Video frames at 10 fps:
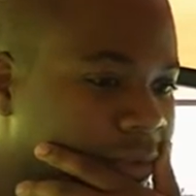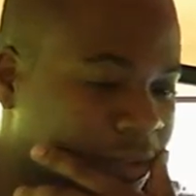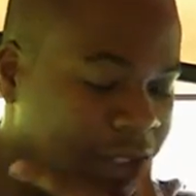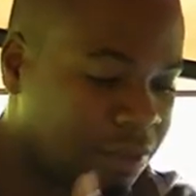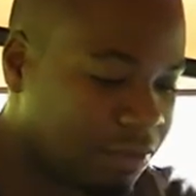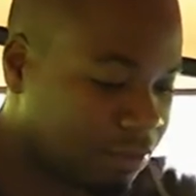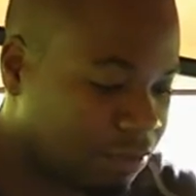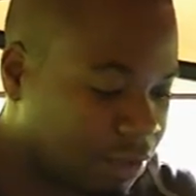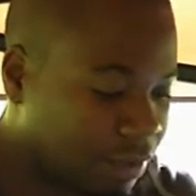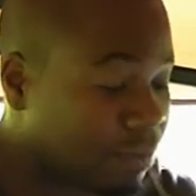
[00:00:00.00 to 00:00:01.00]
Just from
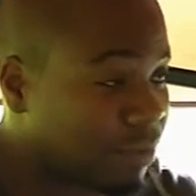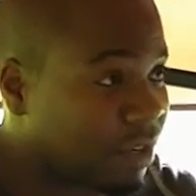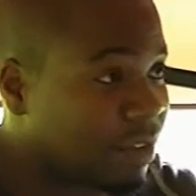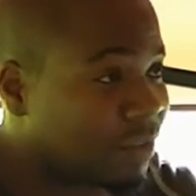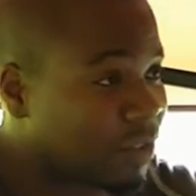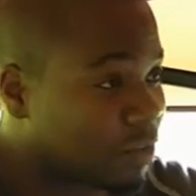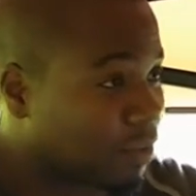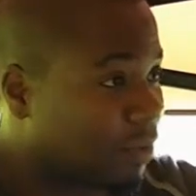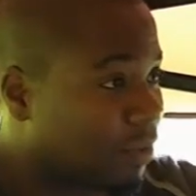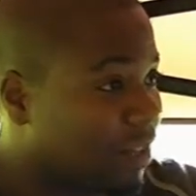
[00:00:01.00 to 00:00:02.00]
doing previews
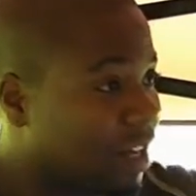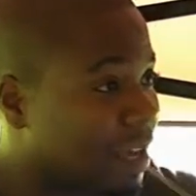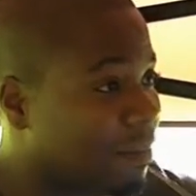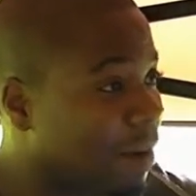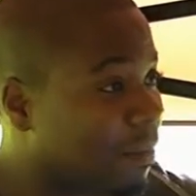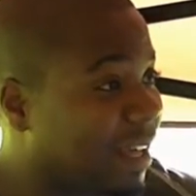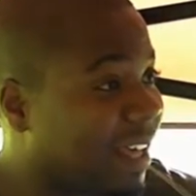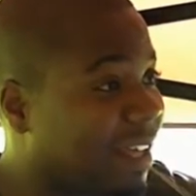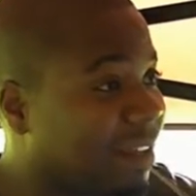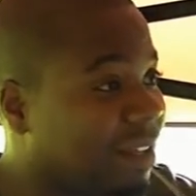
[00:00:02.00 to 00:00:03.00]
before you came up here,